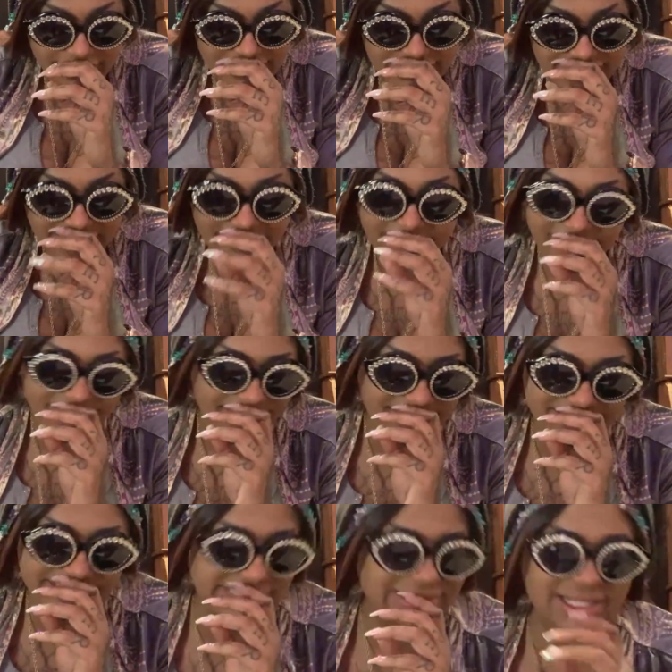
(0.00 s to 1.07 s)
Tarot
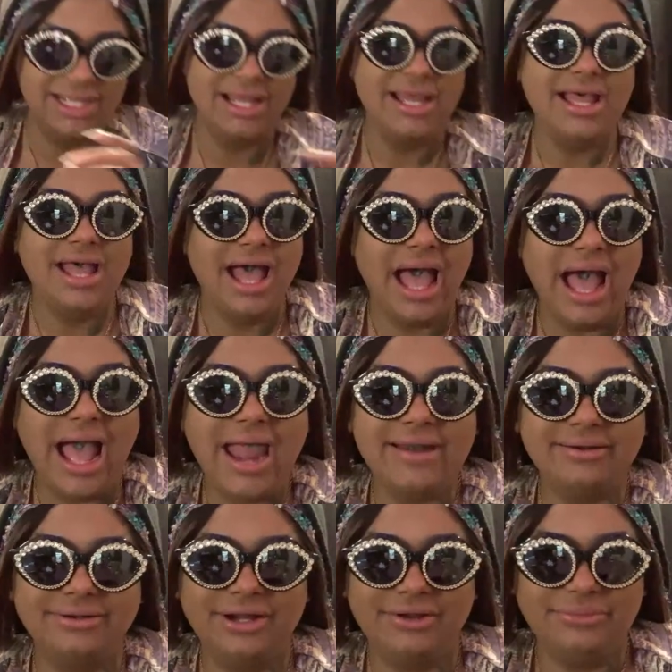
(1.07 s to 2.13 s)
cards, I
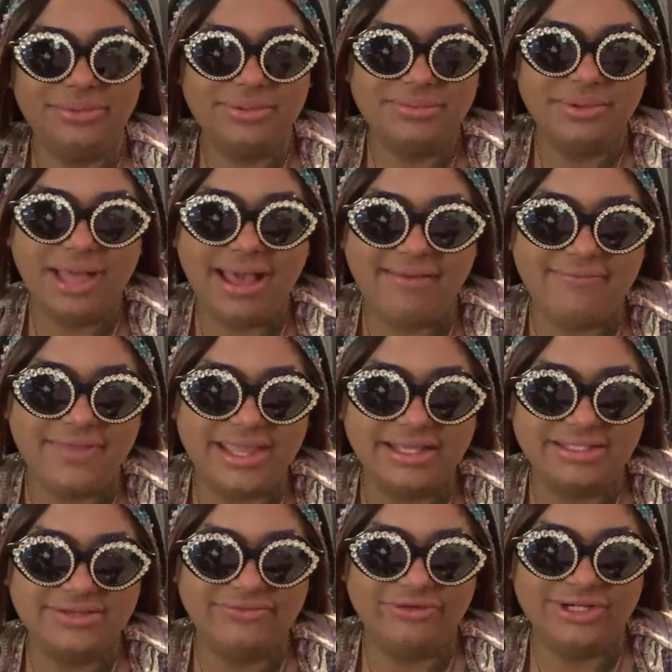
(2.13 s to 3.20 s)
don't know. People have
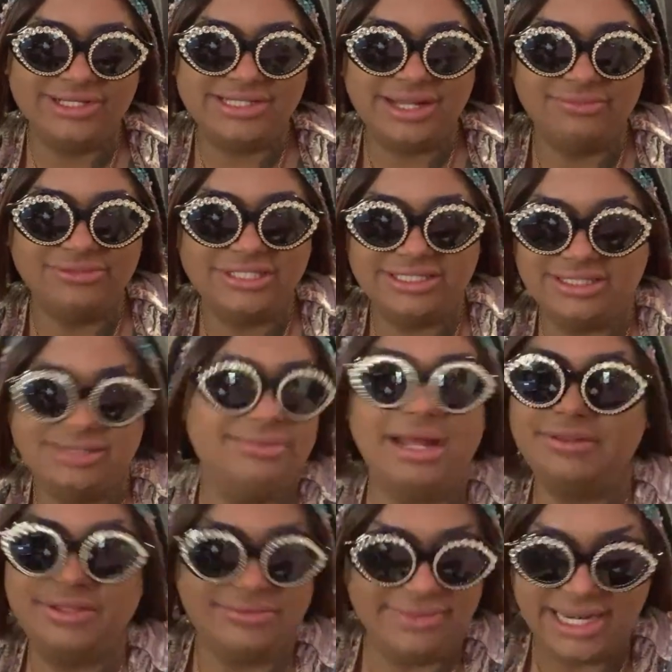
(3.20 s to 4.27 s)
like different assumptions about them.